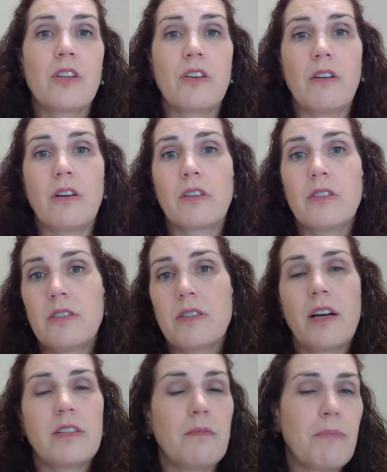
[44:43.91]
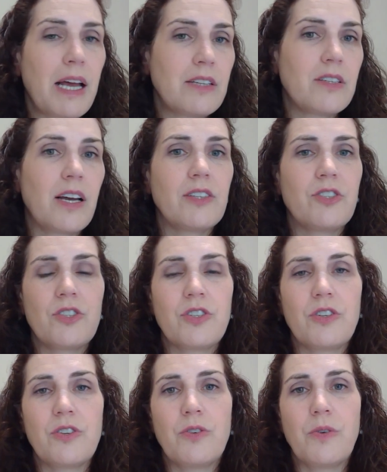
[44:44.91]
your good sides and bad sides to
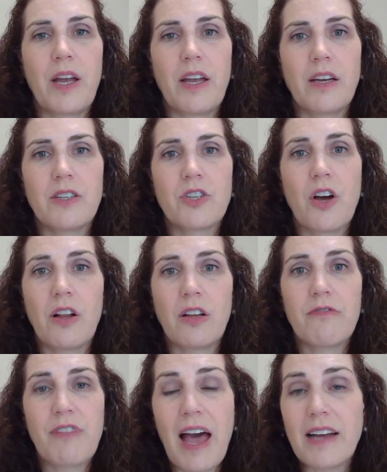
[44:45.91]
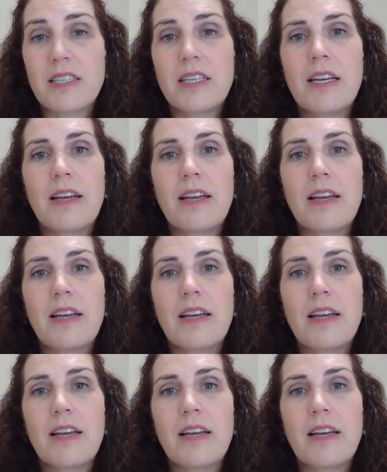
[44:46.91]
you and all of that.